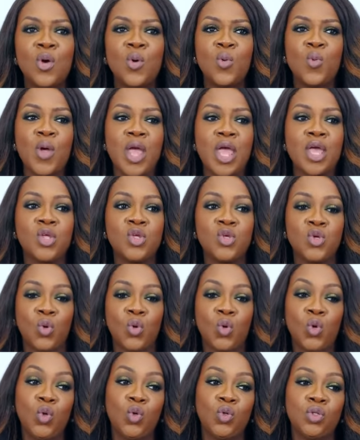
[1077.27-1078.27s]
where you
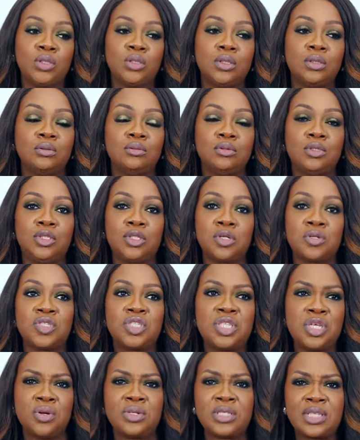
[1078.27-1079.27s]
could
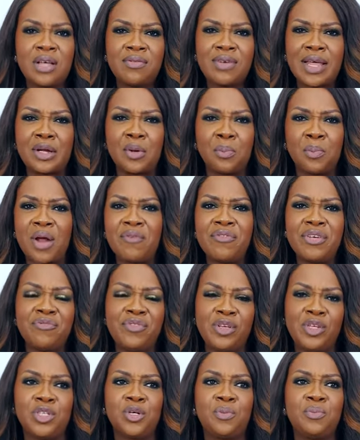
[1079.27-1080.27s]
just see yourself like a private
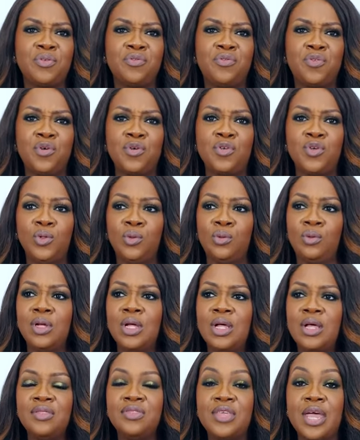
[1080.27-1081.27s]
feature before you
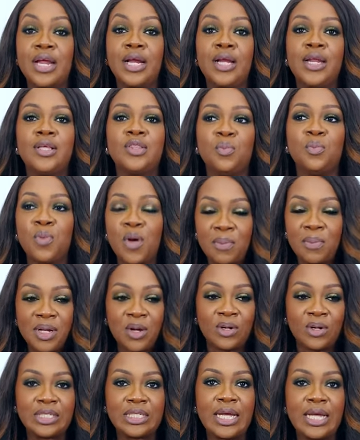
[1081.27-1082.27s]
then click the
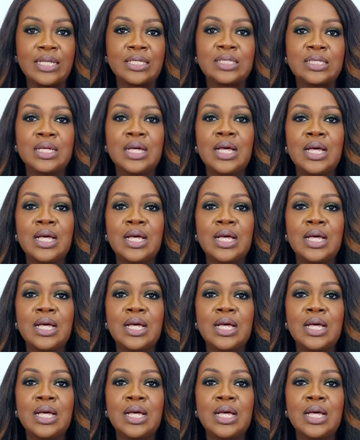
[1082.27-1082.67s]
public audience,